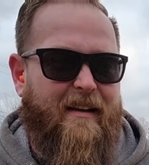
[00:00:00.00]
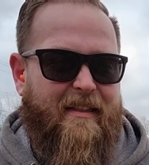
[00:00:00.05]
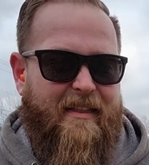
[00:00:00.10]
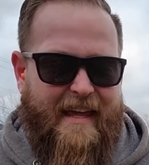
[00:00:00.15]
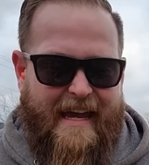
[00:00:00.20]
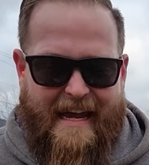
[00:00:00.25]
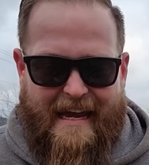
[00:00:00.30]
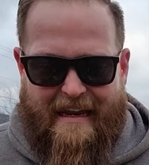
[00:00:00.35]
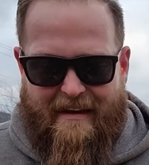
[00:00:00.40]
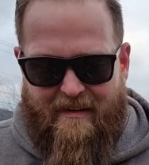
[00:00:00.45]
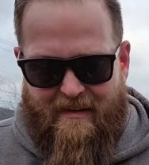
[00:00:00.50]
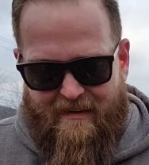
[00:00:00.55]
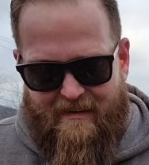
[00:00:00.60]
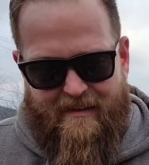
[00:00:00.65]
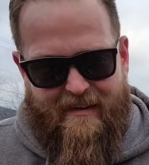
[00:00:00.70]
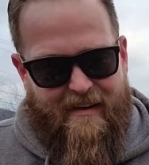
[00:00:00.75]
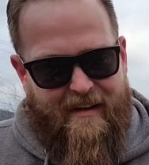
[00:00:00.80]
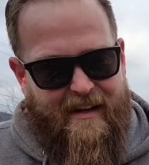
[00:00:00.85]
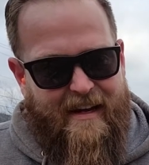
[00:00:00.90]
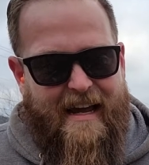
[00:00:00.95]
that
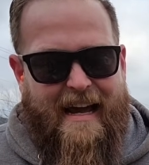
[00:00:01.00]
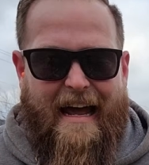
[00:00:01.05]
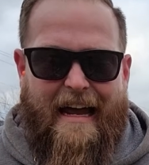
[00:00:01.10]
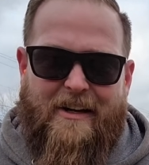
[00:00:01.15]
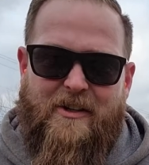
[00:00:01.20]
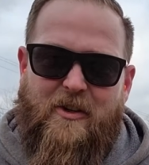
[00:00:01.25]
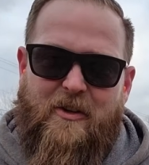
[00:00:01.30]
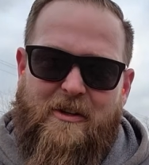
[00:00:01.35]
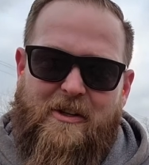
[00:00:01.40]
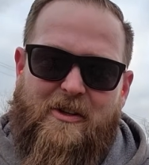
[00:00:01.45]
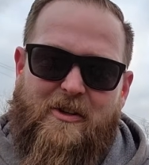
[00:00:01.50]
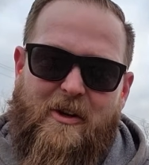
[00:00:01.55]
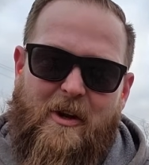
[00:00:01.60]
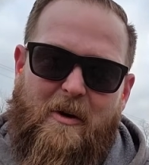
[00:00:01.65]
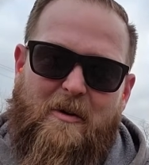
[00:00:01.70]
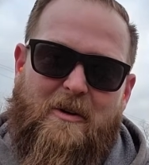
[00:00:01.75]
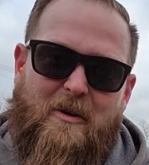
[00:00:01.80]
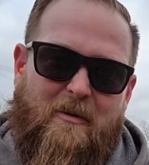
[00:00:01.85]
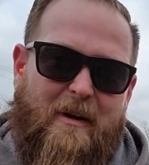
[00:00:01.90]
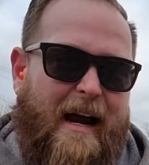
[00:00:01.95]
actually
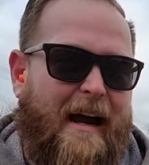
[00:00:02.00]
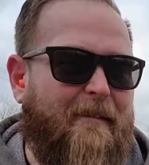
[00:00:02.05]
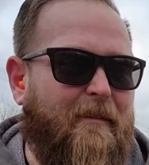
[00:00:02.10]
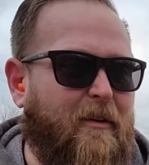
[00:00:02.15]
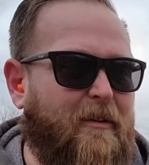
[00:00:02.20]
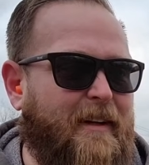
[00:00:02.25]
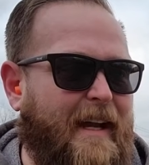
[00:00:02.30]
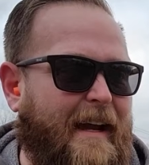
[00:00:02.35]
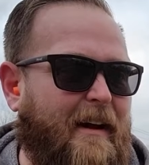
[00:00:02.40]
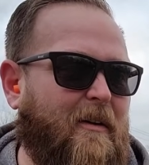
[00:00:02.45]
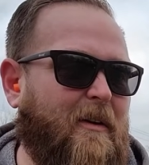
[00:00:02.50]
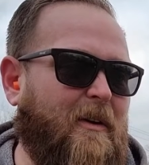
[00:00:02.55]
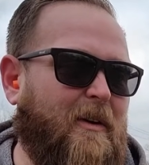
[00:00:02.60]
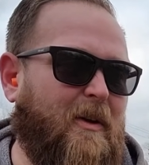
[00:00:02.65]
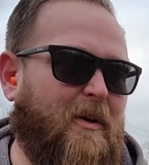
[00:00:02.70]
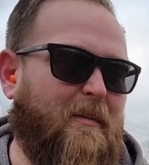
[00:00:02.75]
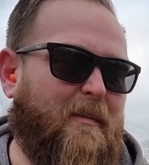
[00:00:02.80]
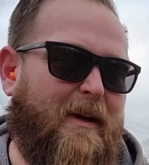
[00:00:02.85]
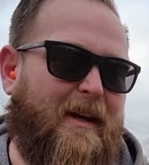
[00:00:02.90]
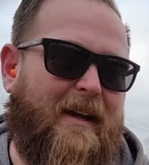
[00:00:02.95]
slowed the rifle down a
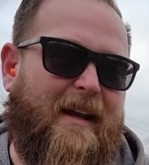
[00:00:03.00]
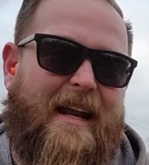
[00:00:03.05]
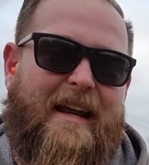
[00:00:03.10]
little bit.